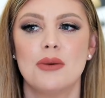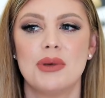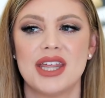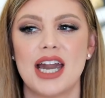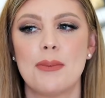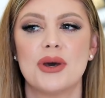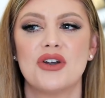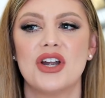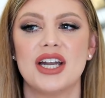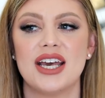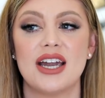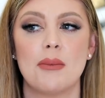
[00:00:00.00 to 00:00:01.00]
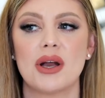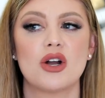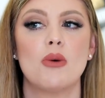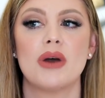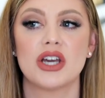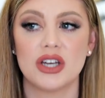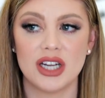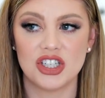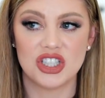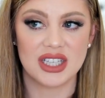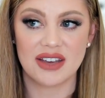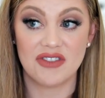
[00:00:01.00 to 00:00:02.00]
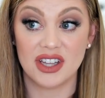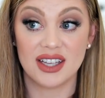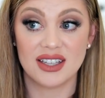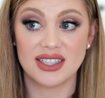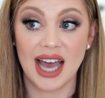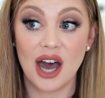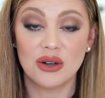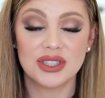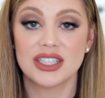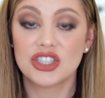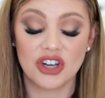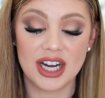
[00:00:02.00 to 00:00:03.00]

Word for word: But then I put her in it and I'm like, oh my goodness, she's like filling this out. It's